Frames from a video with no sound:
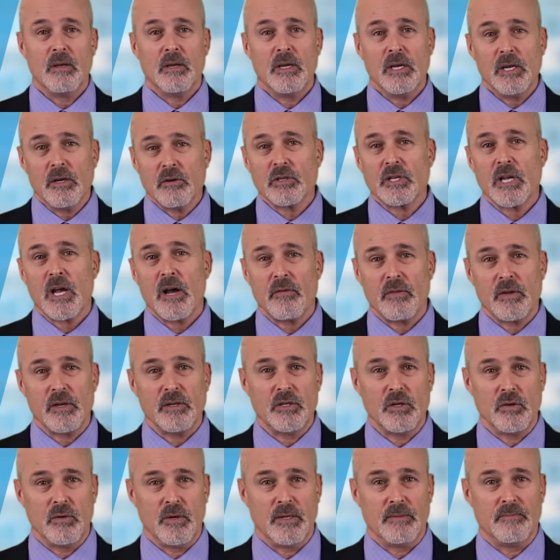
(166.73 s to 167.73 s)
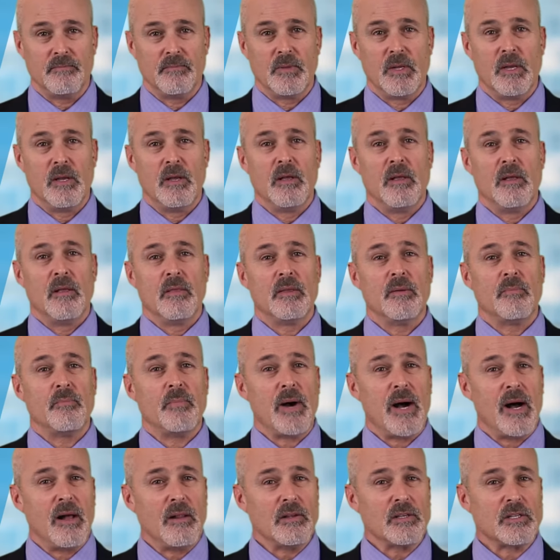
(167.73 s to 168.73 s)
Here's how they do it. The
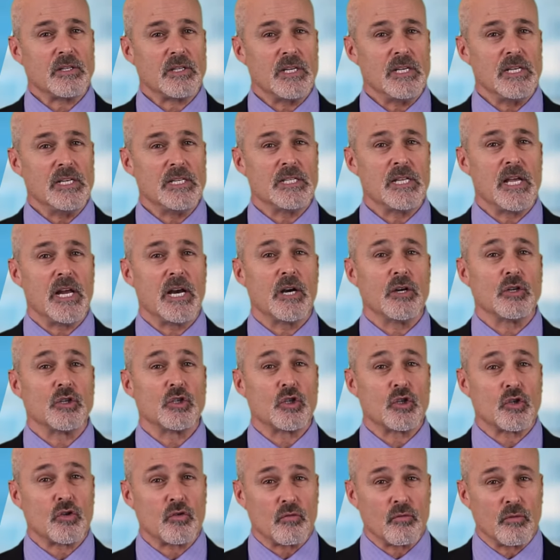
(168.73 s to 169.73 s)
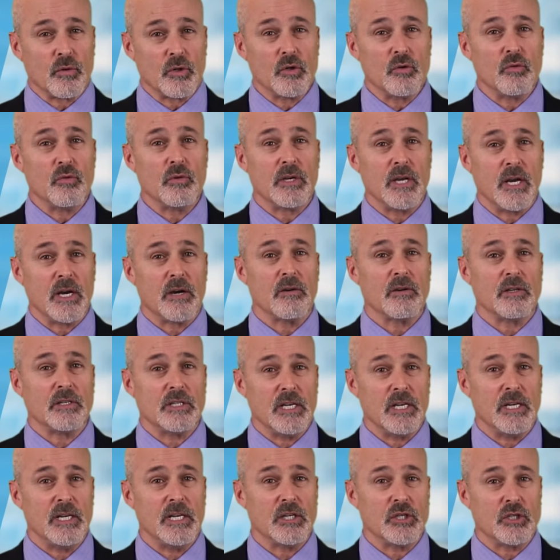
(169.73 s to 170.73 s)
policies that are true
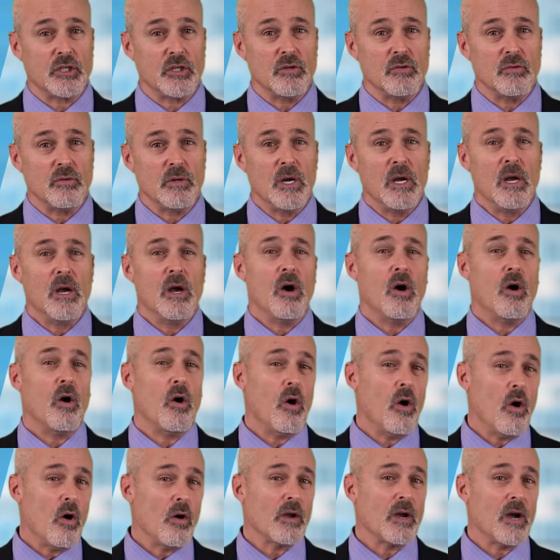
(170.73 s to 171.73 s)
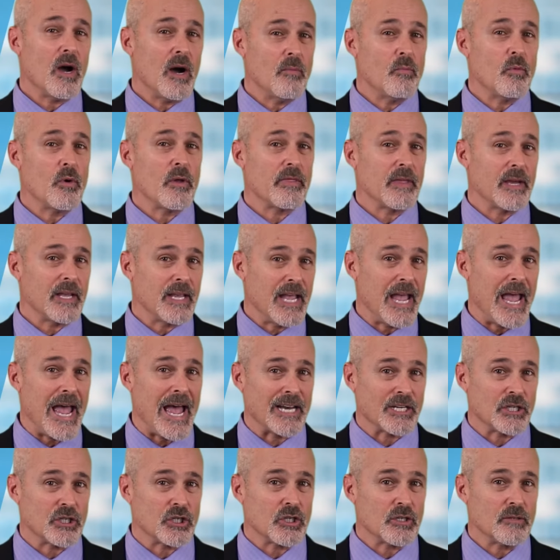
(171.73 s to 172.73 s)
guaranteed issue all come with a
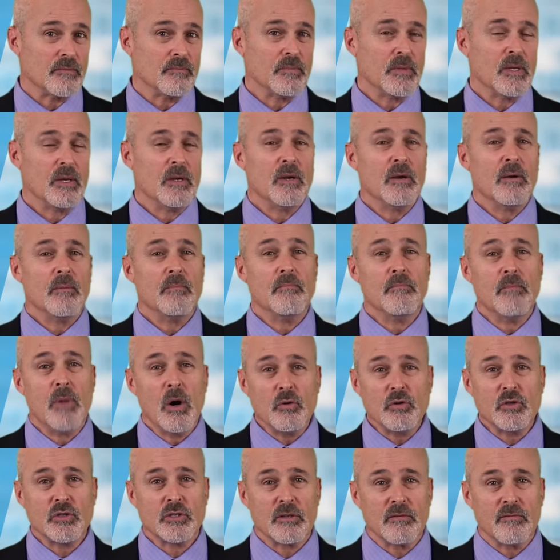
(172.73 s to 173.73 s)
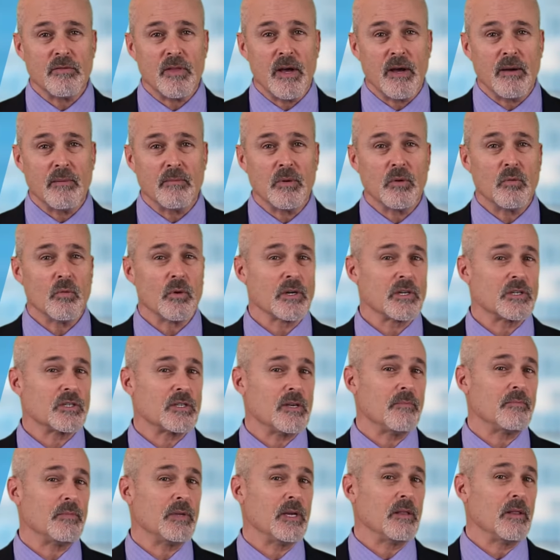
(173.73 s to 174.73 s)
catch. Most of them work
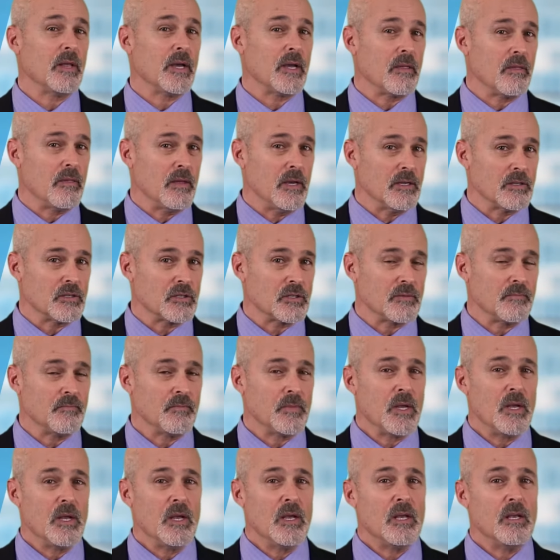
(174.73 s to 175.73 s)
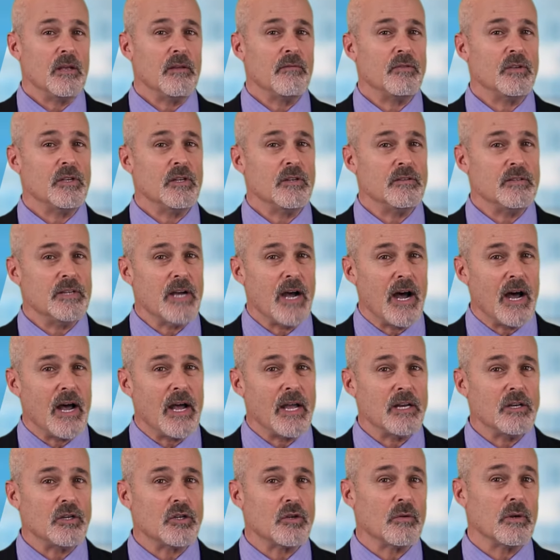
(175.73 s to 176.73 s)
something like this. If you
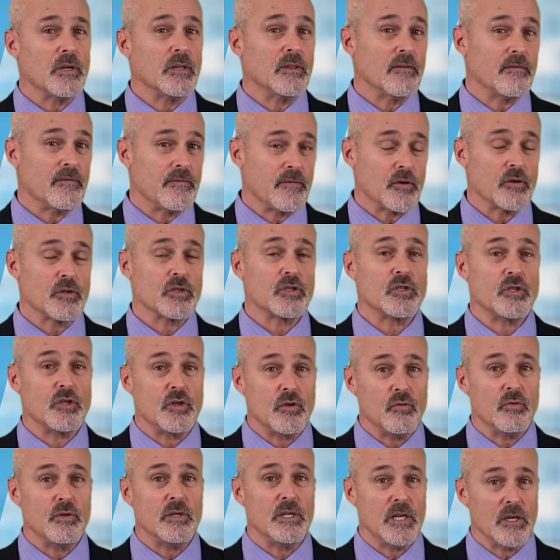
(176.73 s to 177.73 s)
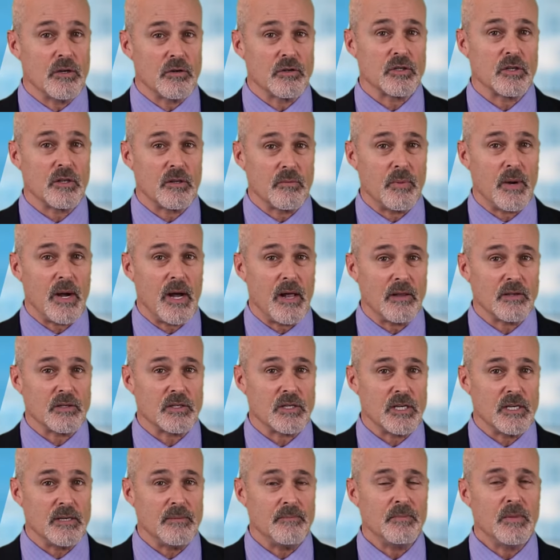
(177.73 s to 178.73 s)
die during the first 2 years of the
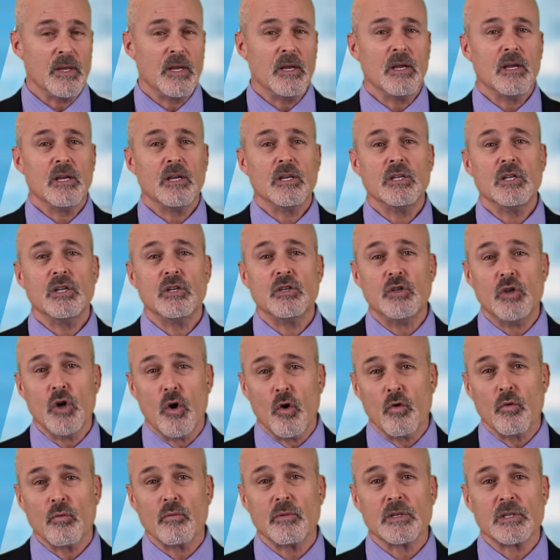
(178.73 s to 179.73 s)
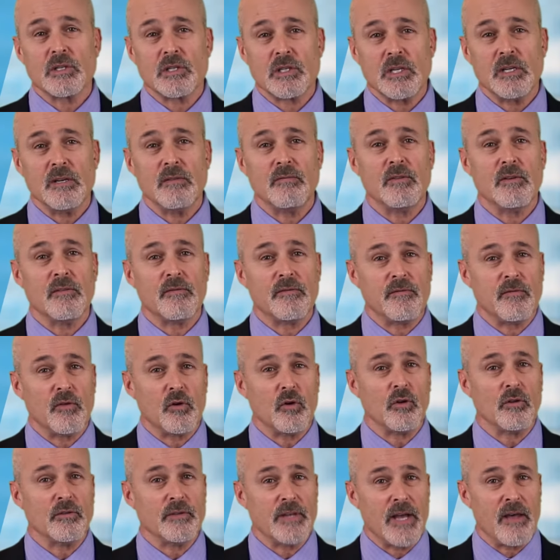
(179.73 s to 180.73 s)
policy, you don't receive the
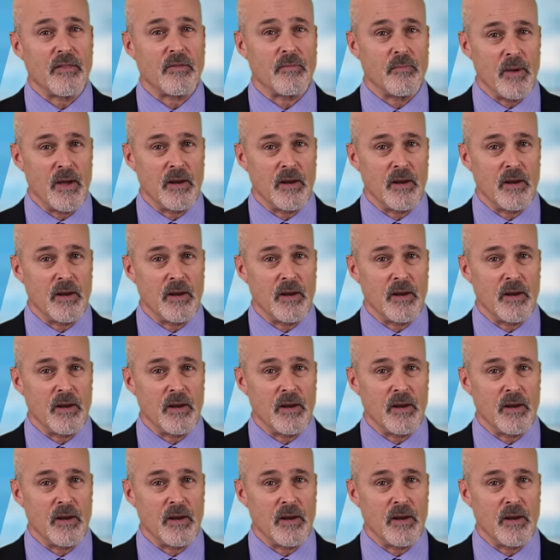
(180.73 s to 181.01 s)
full death